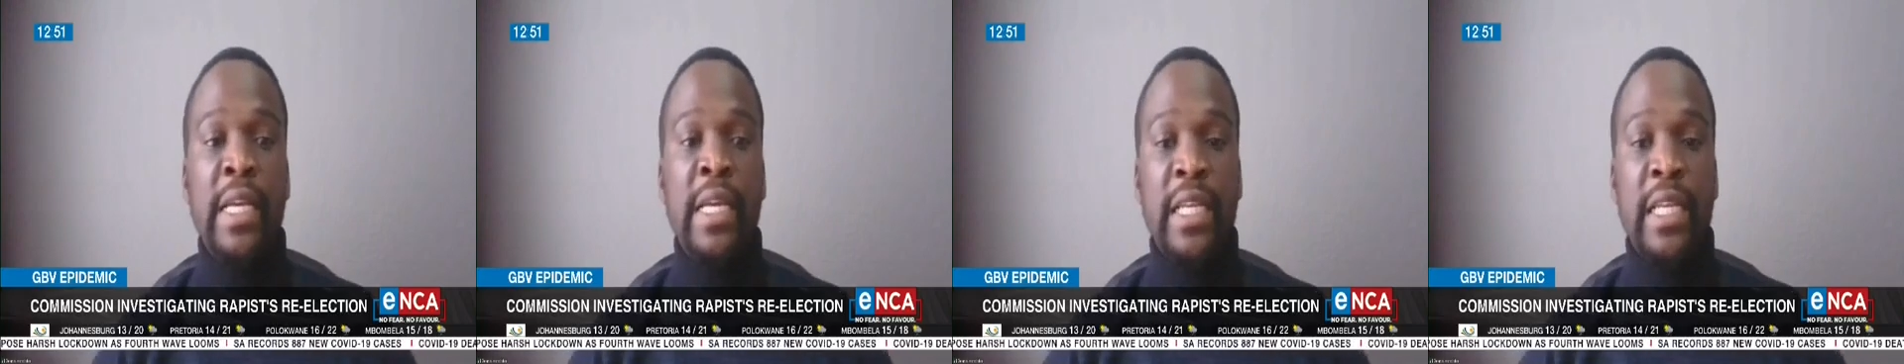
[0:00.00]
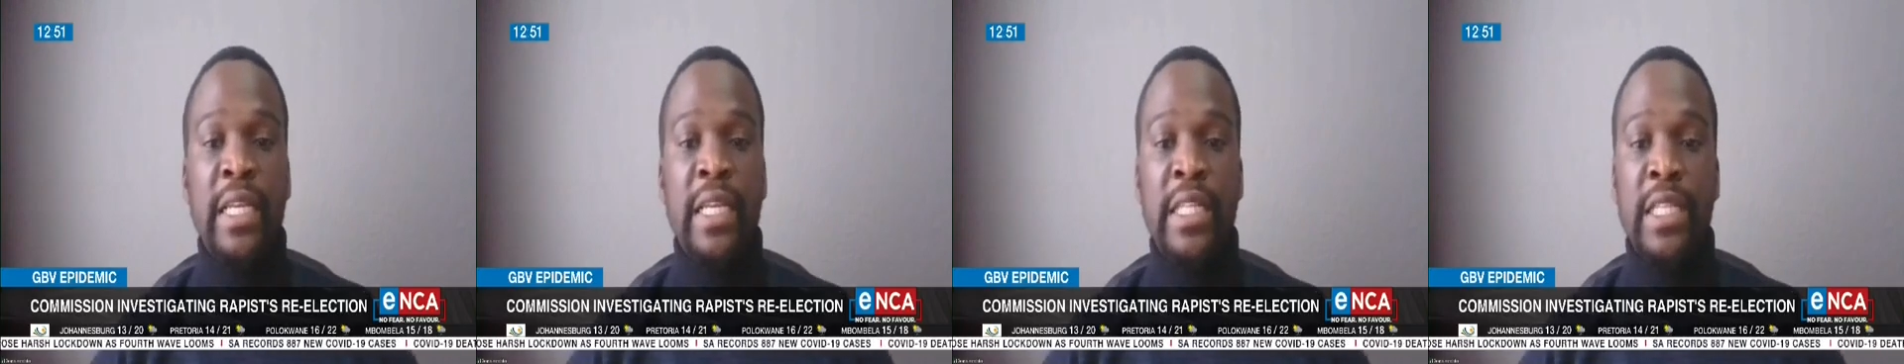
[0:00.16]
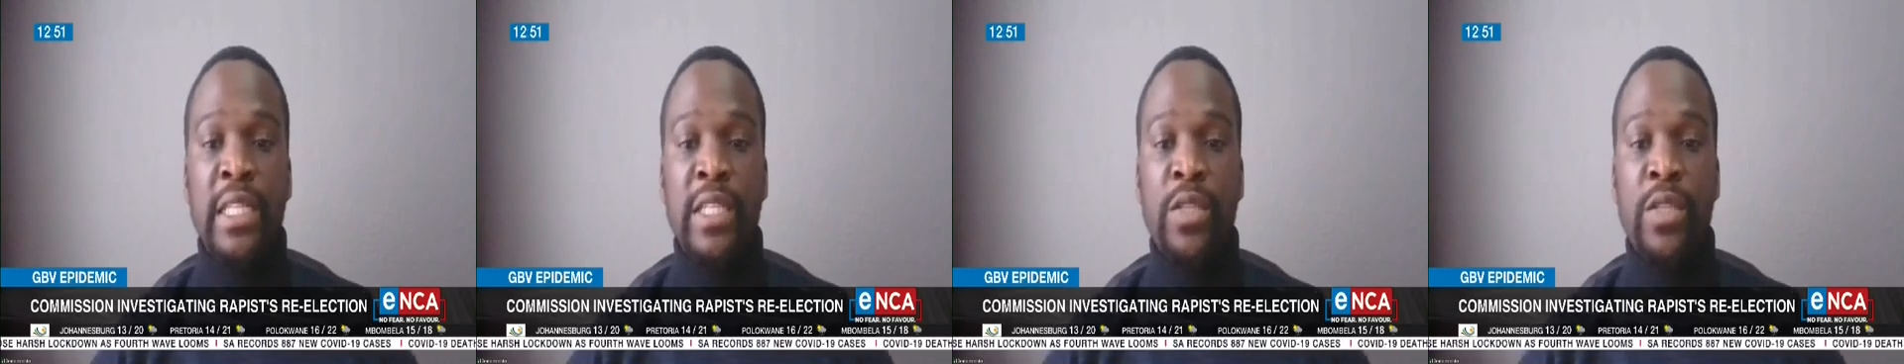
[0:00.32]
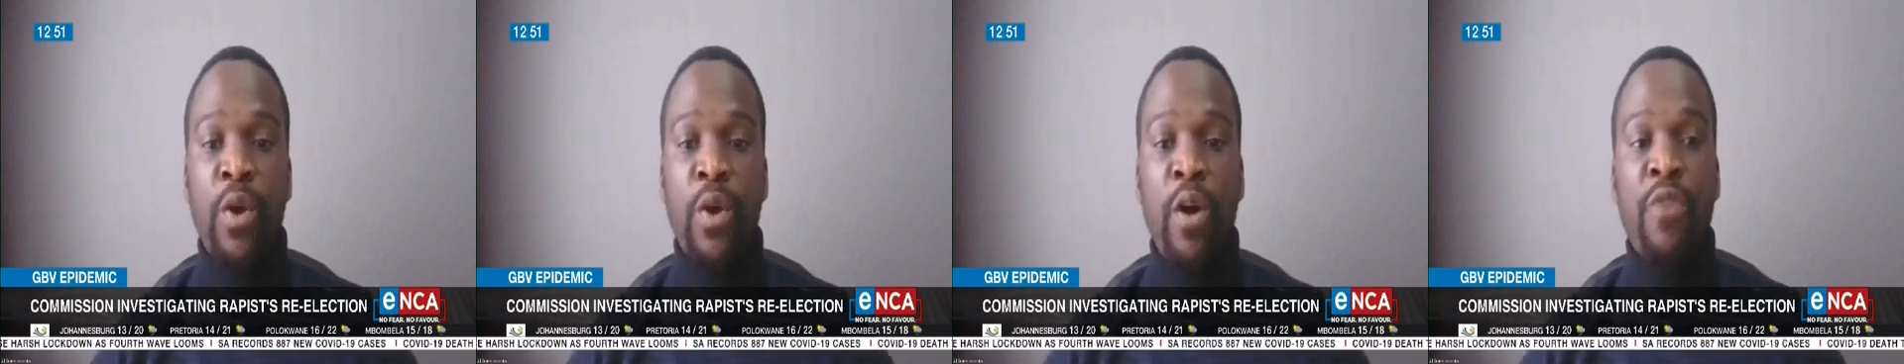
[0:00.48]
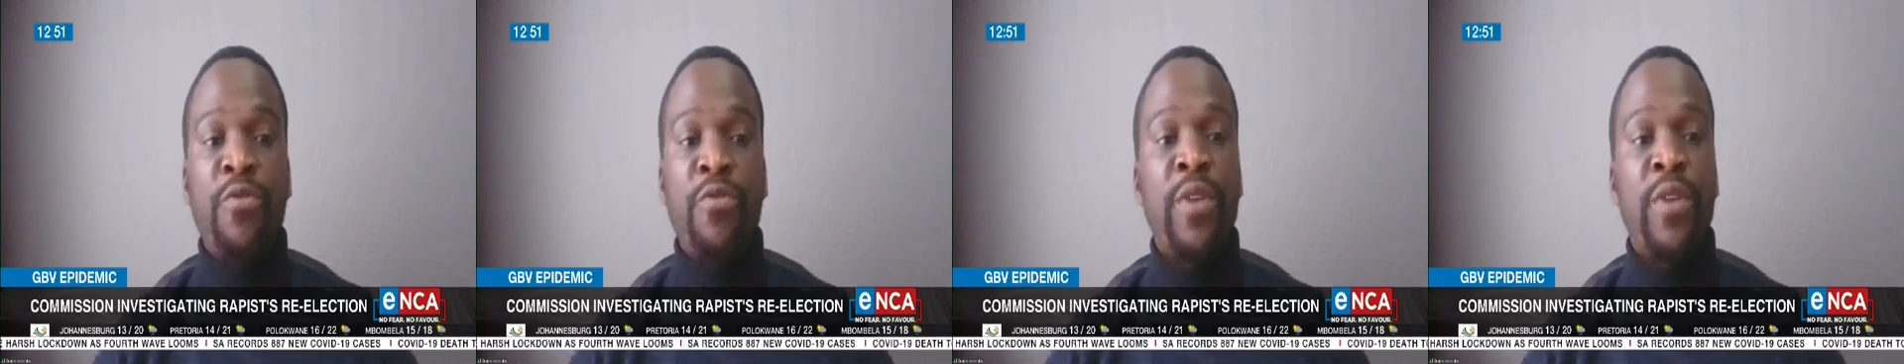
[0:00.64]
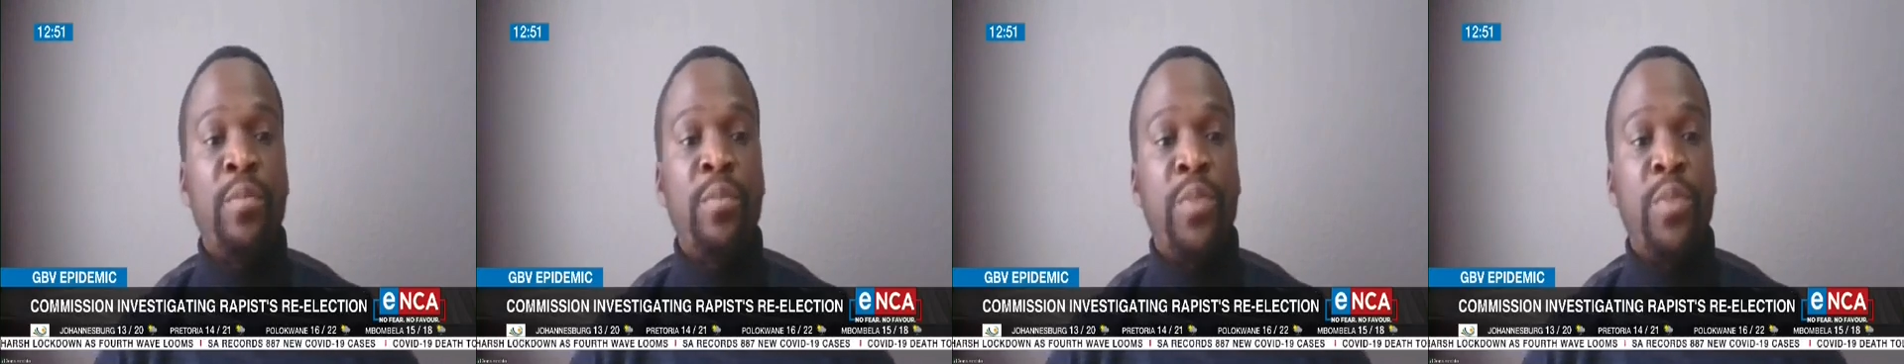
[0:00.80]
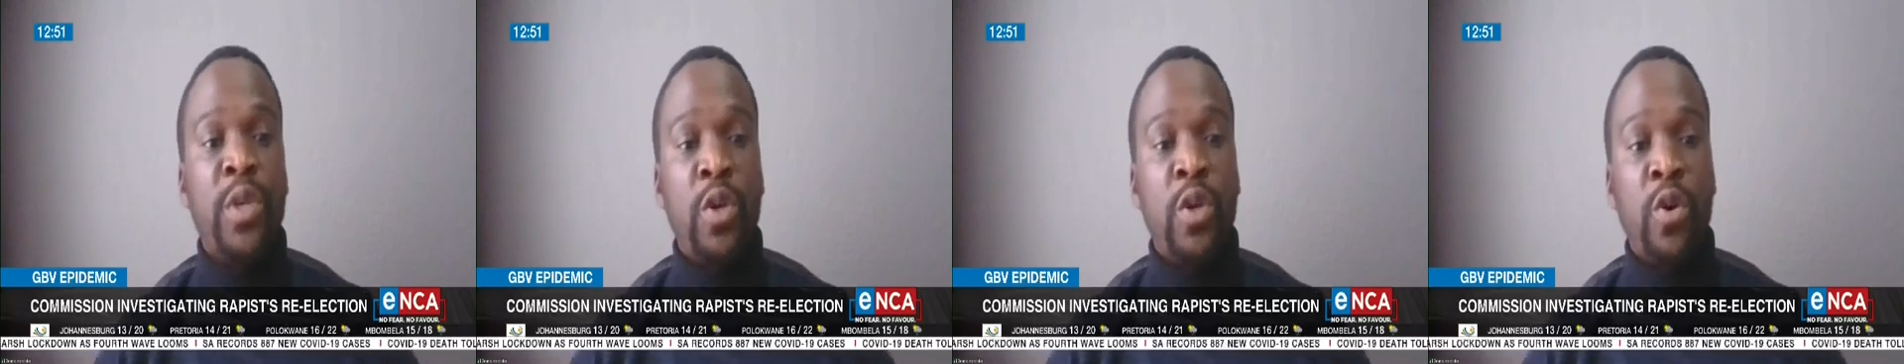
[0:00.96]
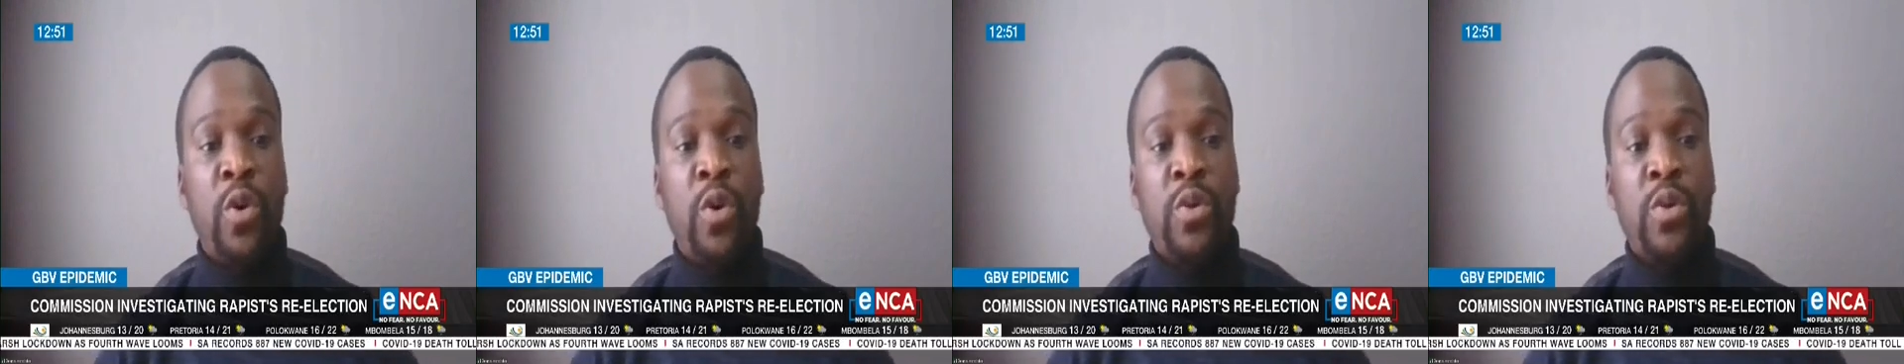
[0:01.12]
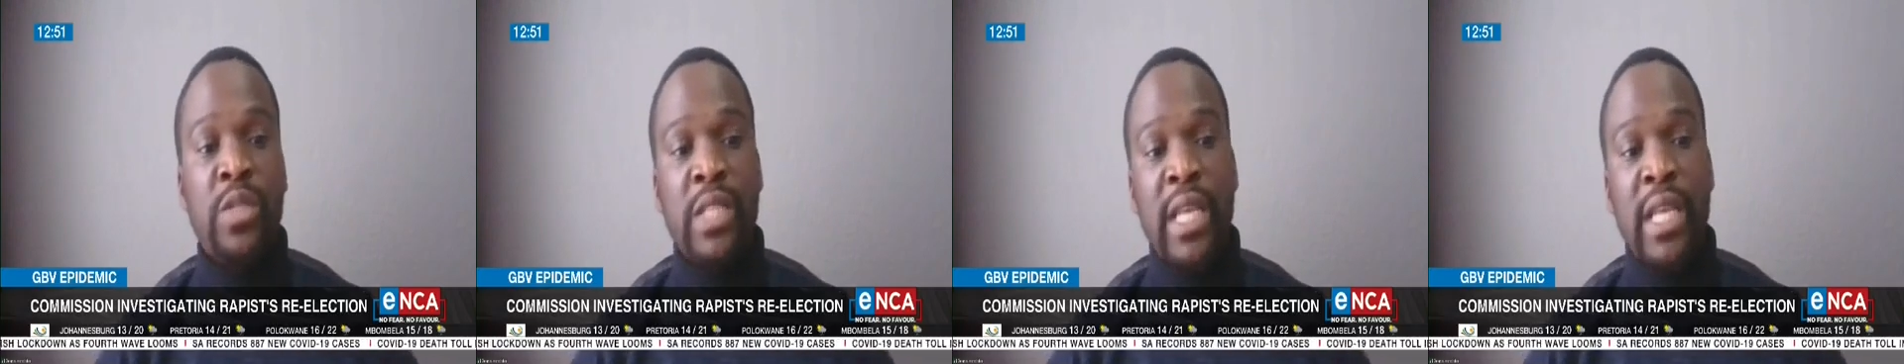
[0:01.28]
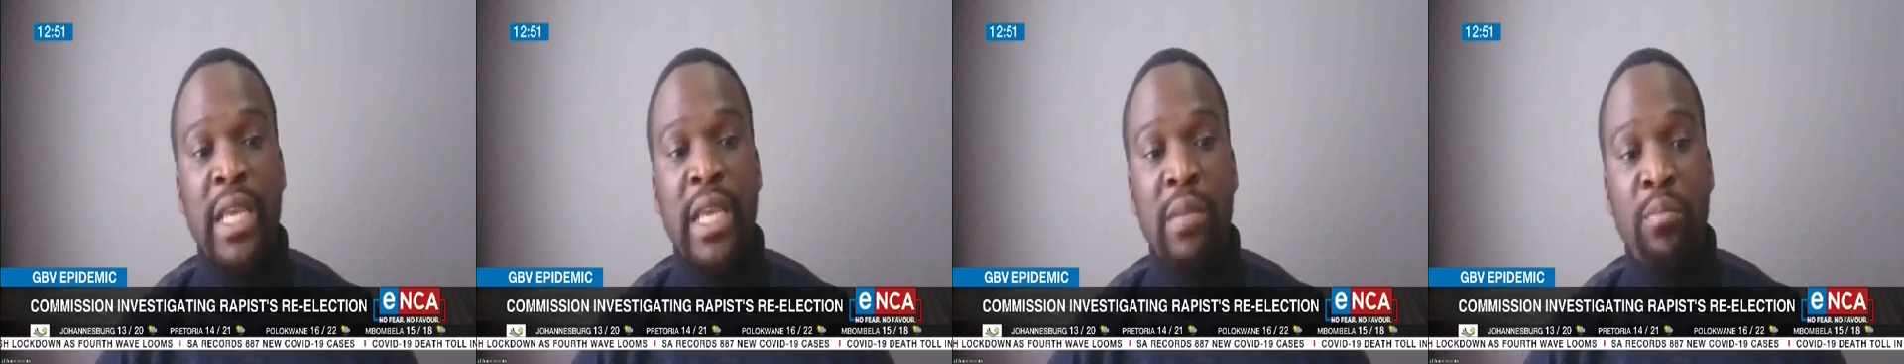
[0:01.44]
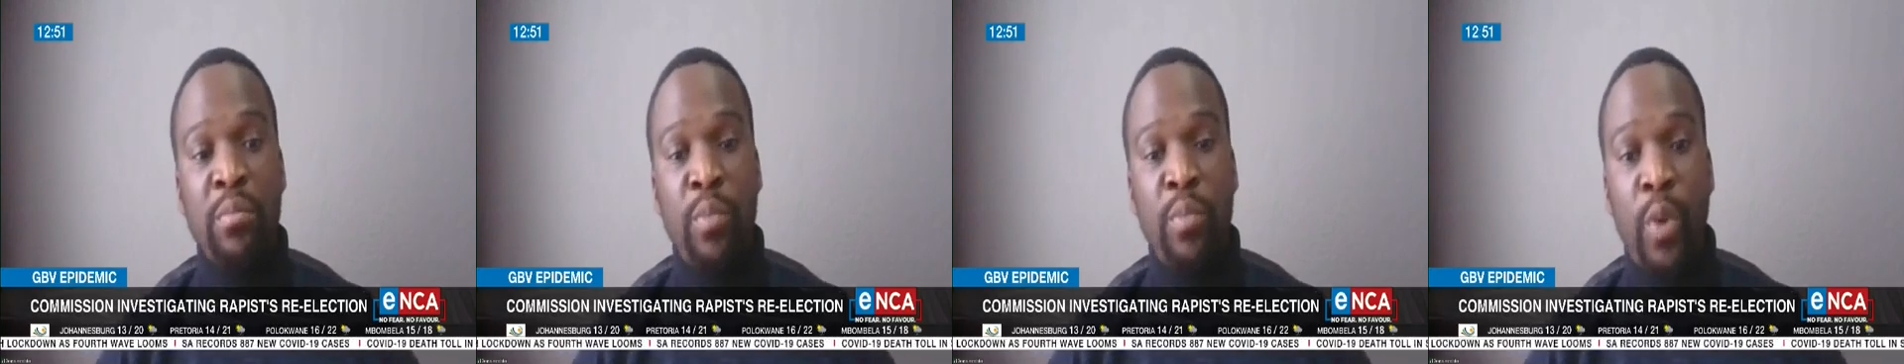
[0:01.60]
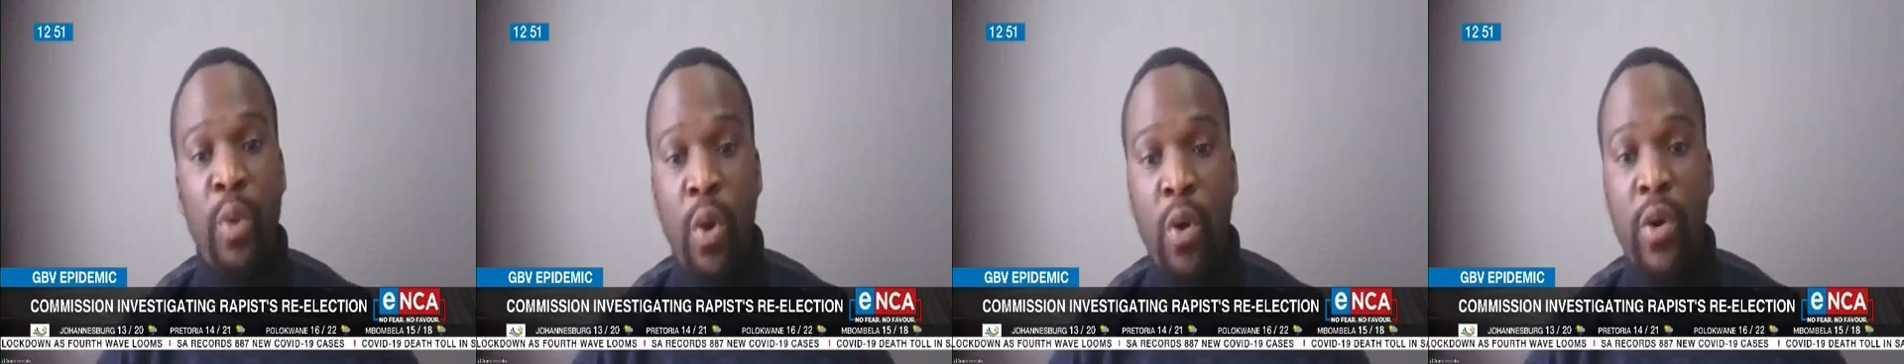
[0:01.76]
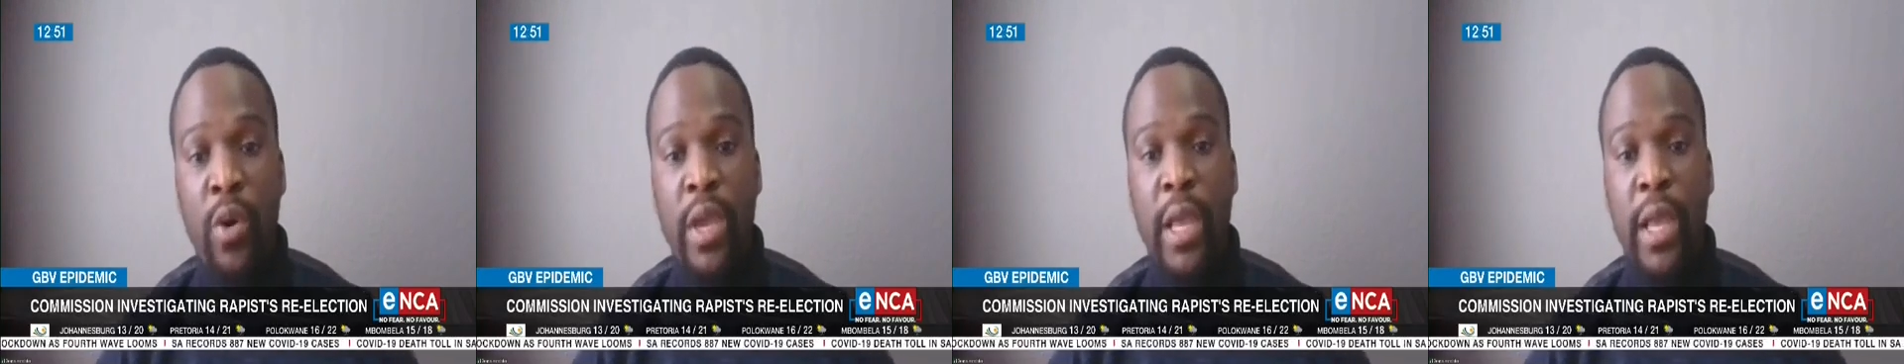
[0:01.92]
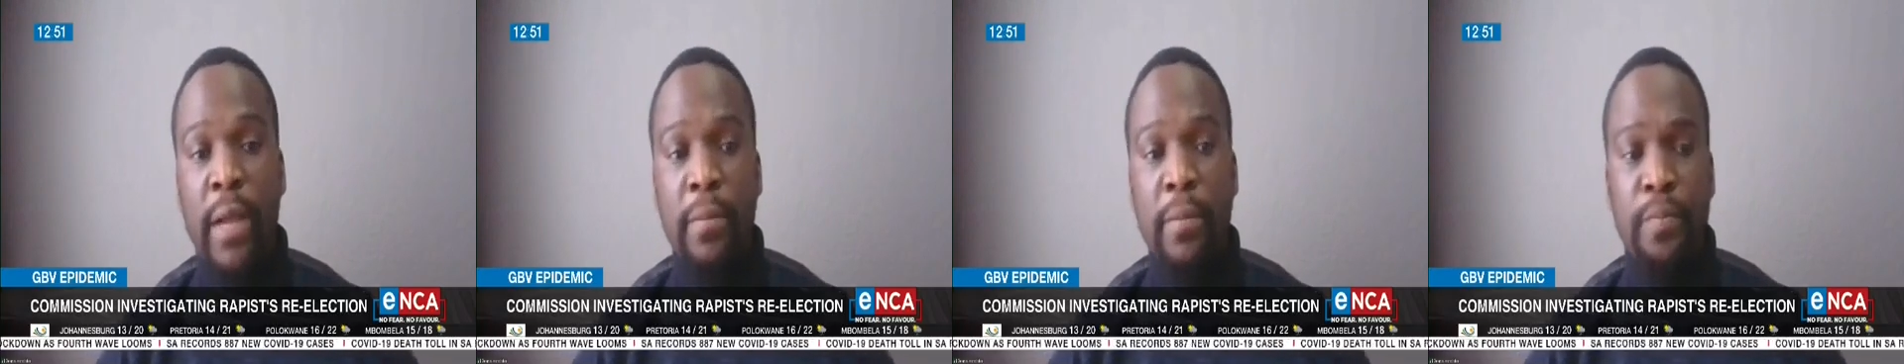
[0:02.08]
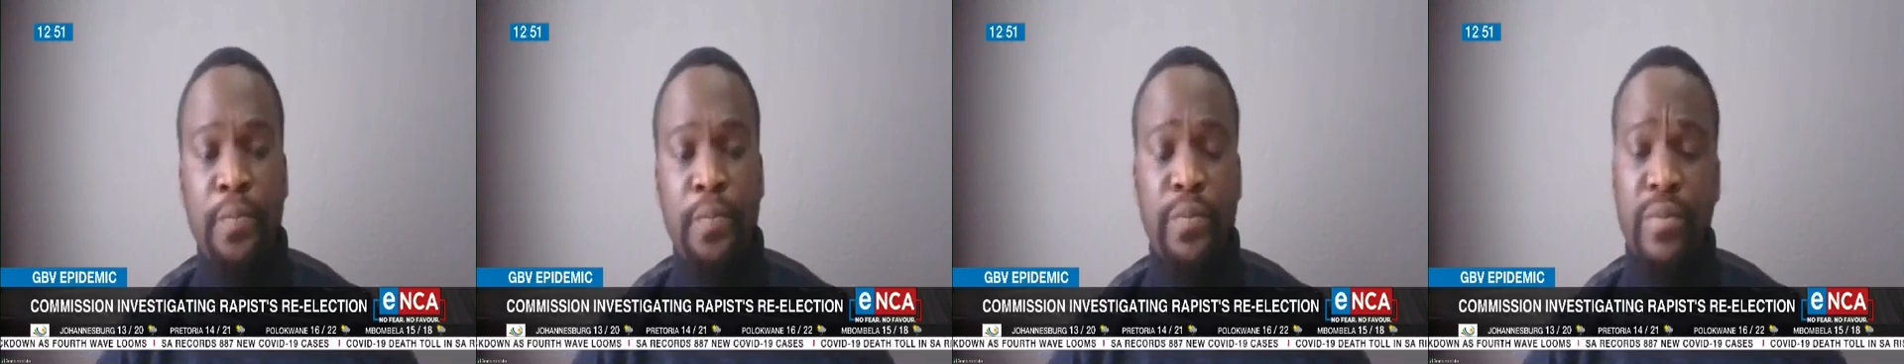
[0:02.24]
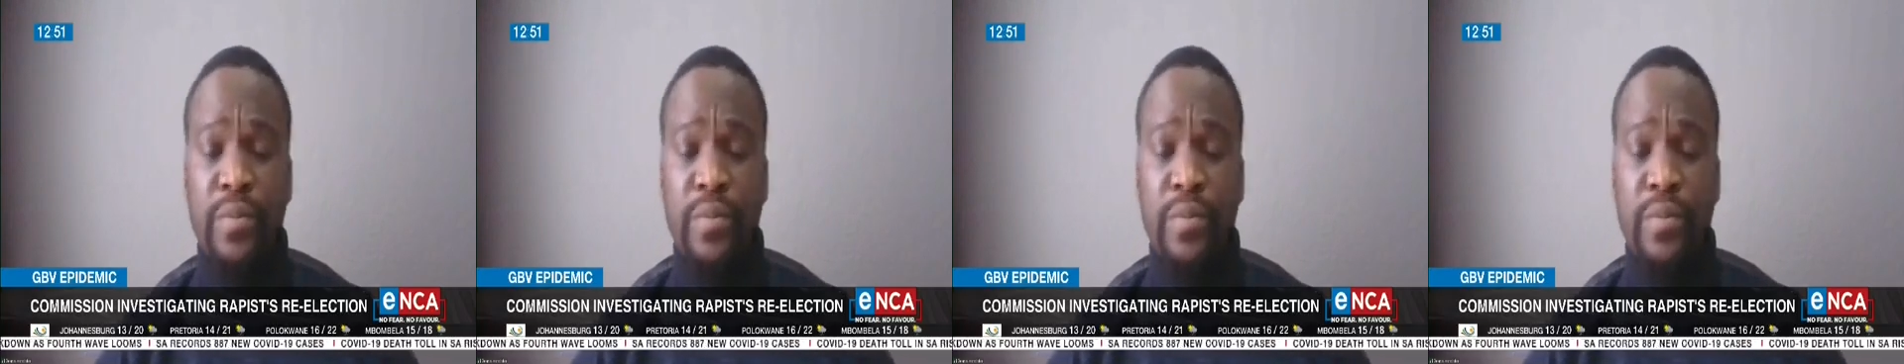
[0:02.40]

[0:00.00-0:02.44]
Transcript: it is often because the employer,